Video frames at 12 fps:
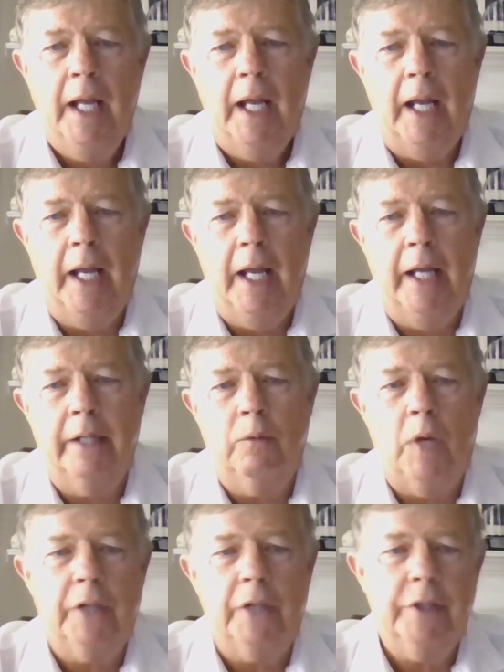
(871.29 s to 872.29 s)
And
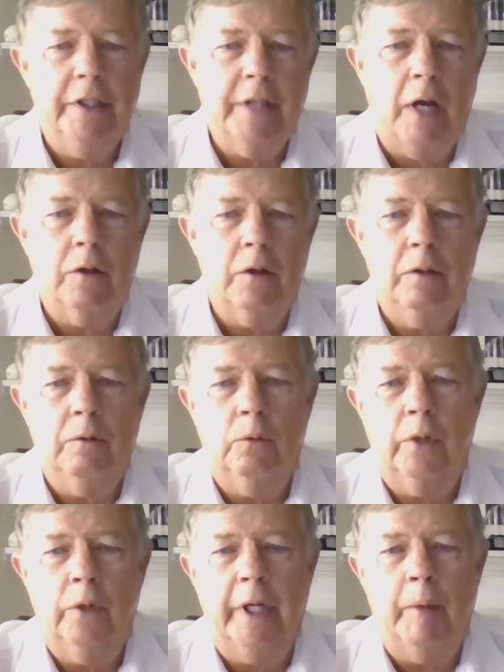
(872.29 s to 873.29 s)
while she's out
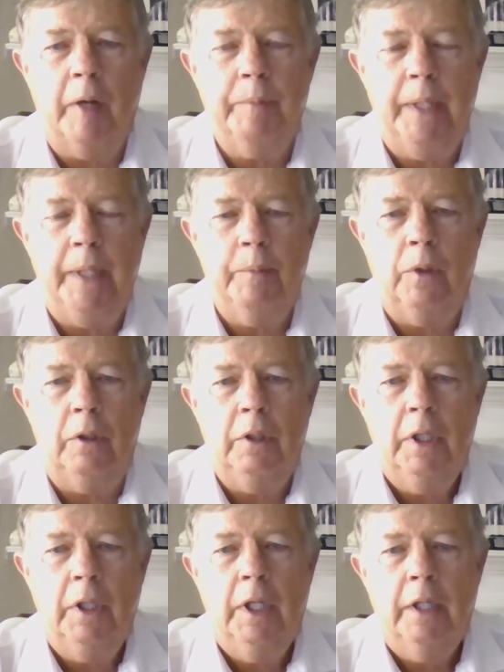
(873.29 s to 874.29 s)
worrying about people,
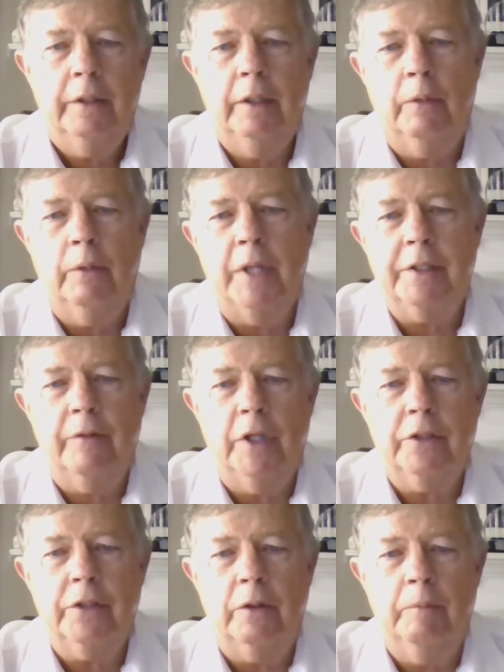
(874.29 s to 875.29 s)
the rest of
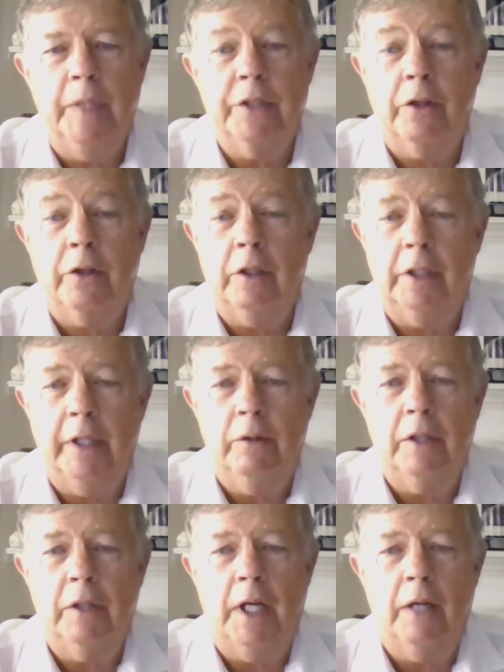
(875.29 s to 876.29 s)
us, or me
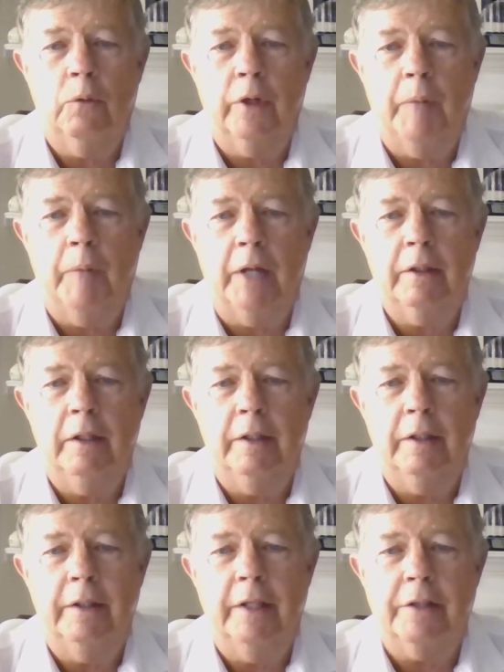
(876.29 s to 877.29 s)
certainly, worry about,
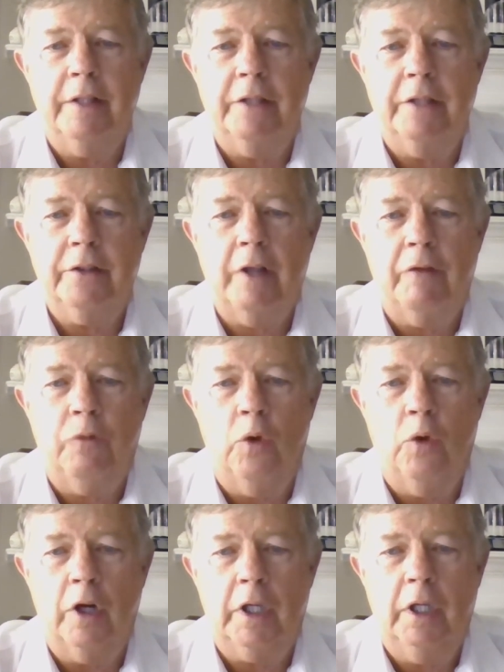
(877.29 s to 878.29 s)
does this stuff
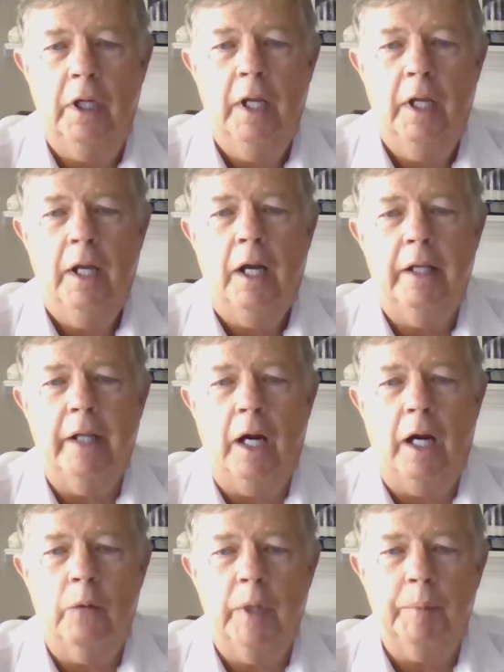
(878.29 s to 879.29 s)
work?
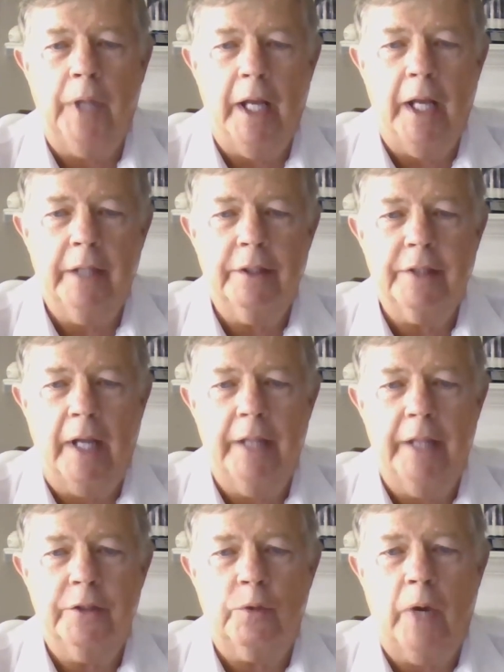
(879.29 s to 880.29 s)
Are we applying the
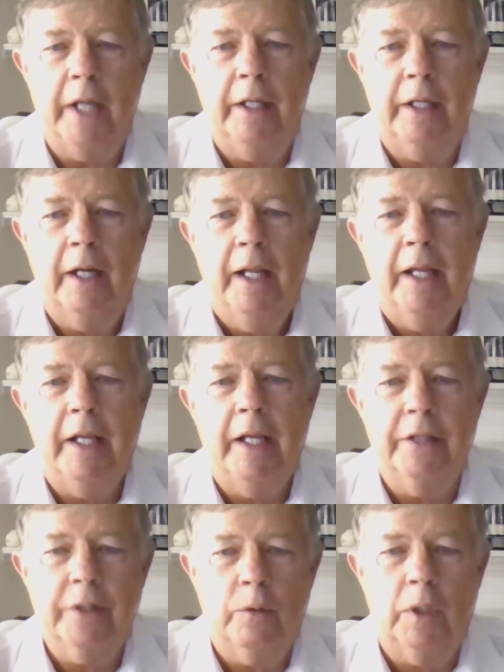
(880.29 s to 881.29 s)
science right?
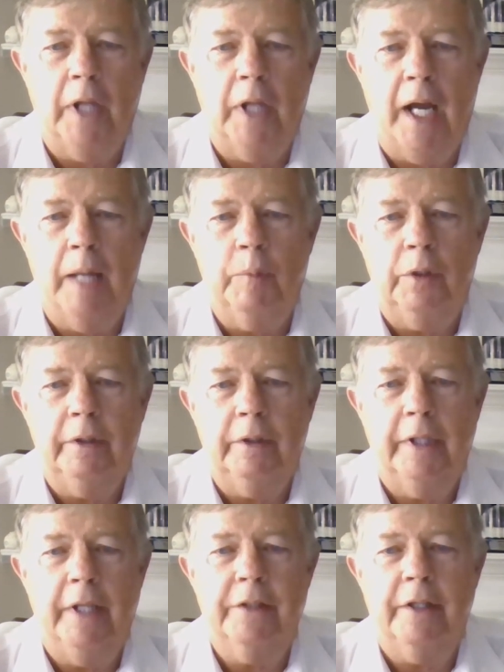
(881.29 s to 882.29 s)
Is it reliable?
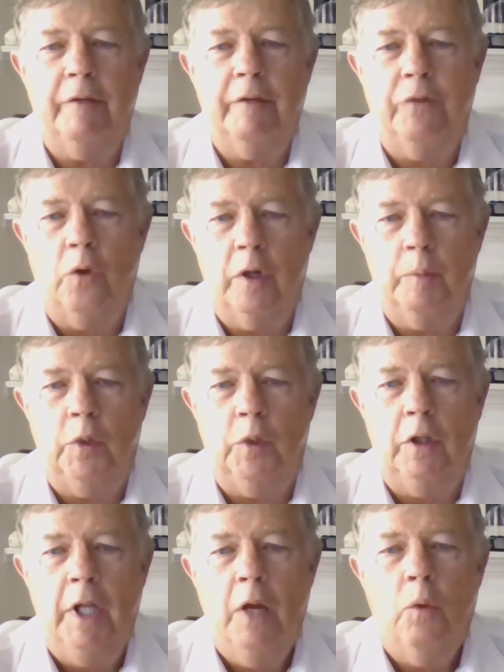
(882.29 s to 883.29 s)
Is it
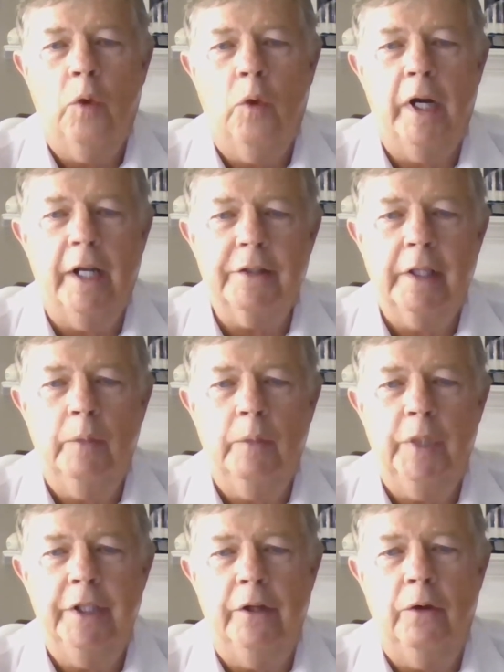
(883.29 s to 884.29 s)
affordable? What else can
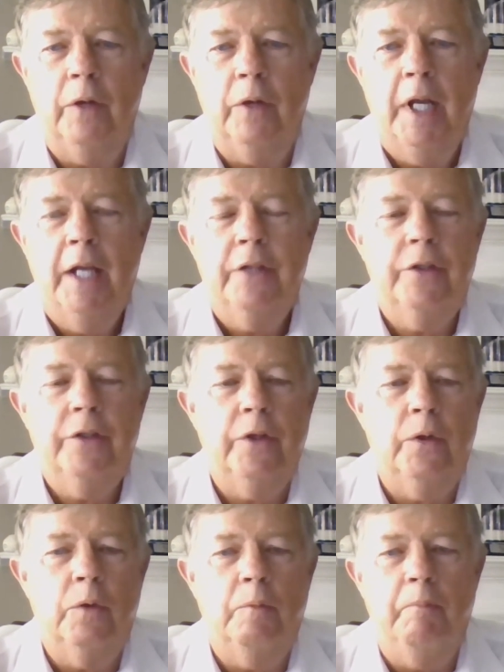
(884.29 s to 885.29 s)
we do
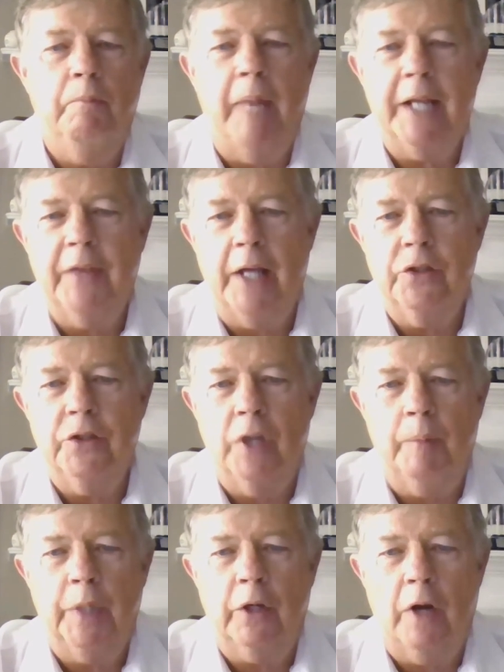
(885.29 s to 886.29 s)
to make that
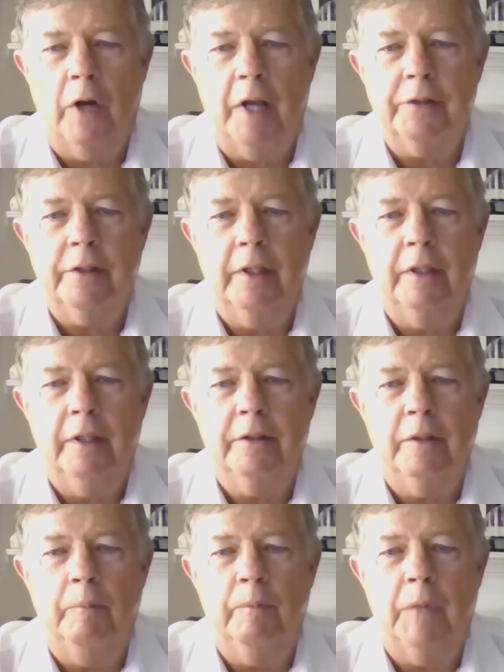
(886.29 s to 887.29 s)
jump across
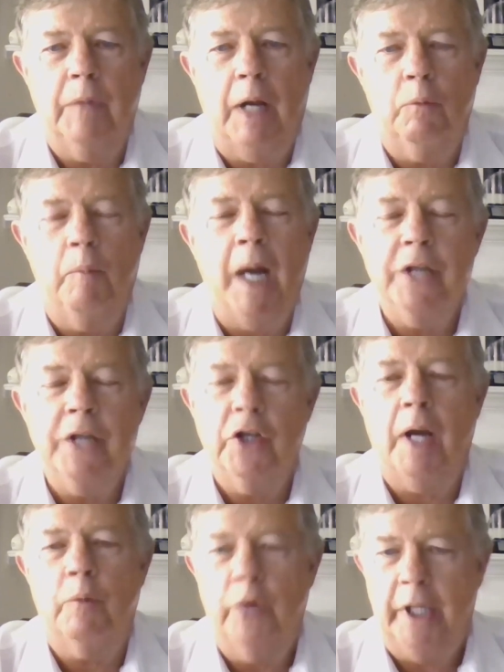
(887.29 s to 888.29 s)
to my
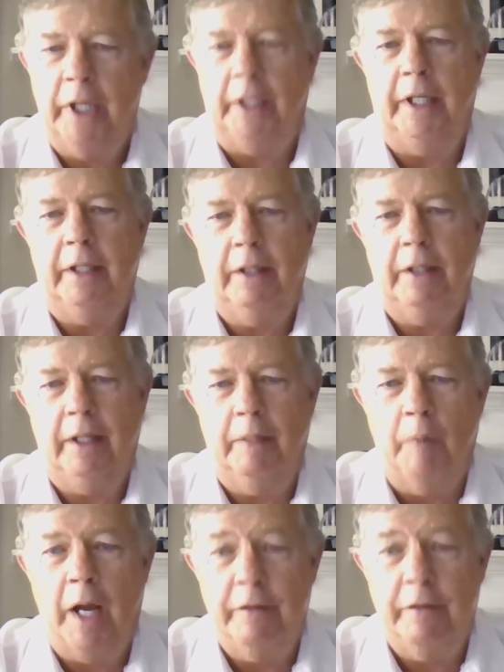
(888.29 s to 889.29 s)
job? Really,
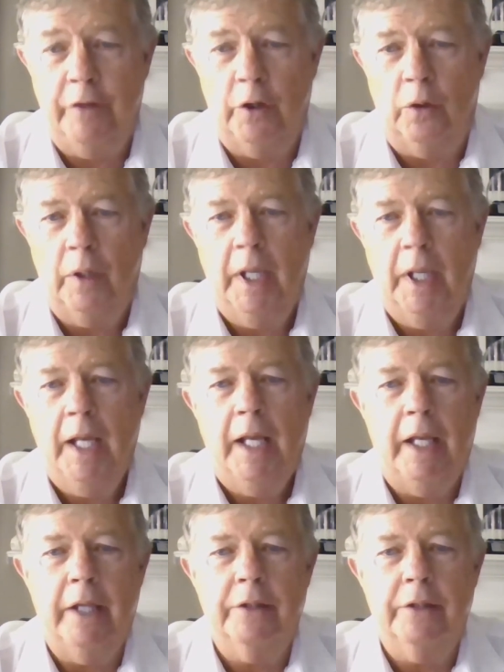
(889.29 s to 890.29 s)
in my view,
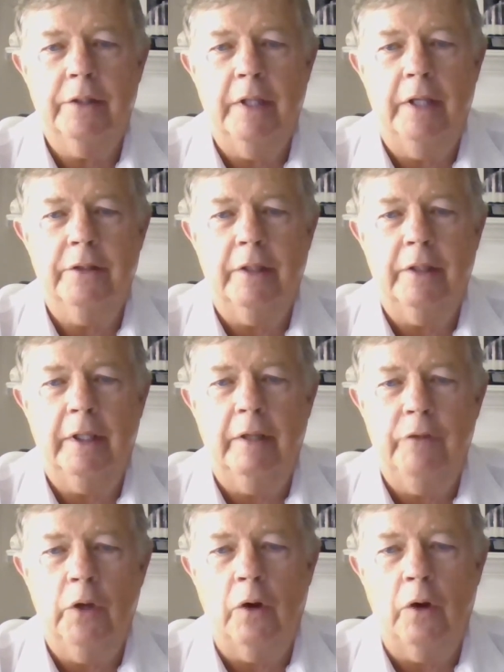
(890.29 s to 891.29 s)
is to
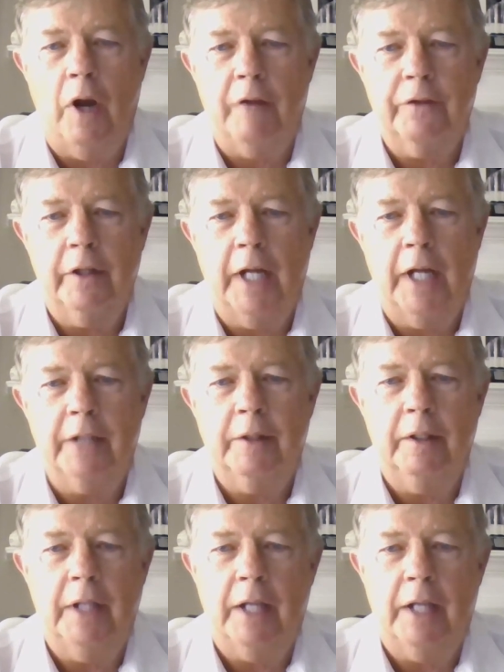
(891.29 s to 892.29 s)
give you an offer, not
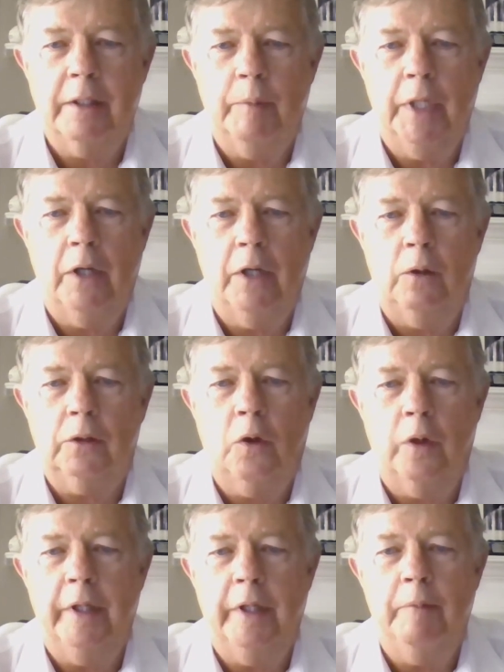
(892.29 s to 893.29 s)
to be an old
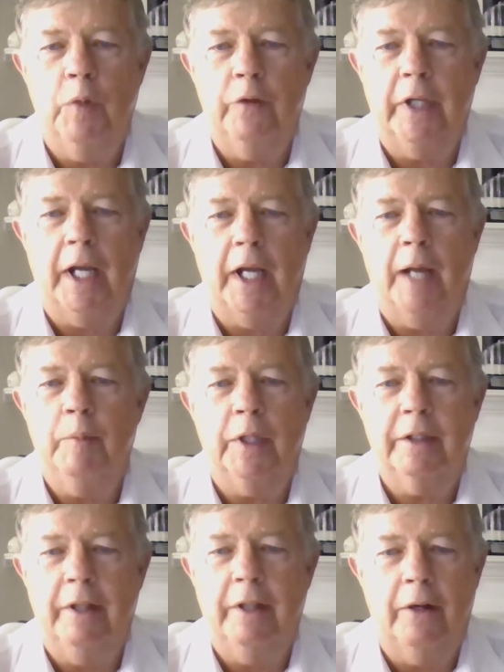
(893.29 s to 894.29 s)
corny movie guy,
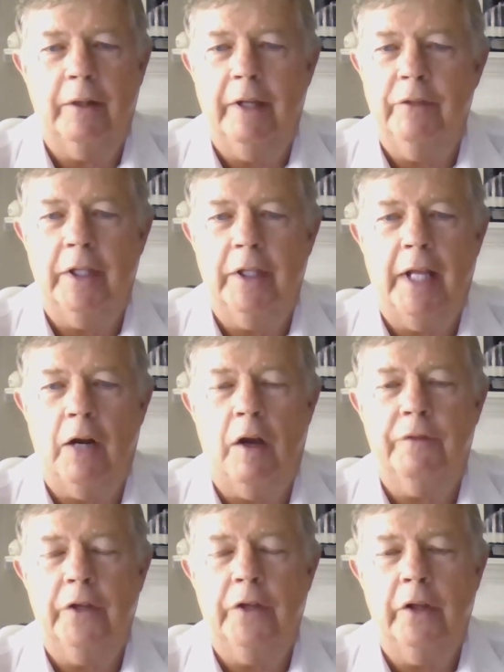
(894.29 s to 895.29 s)
but give you that
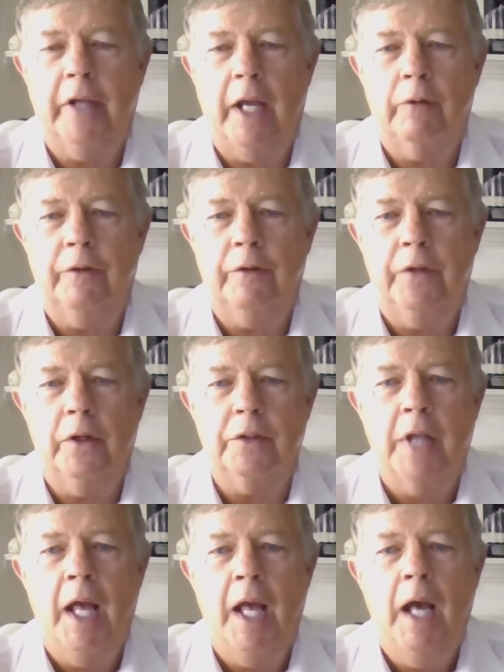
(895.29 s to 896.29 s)
offer you can't refuse.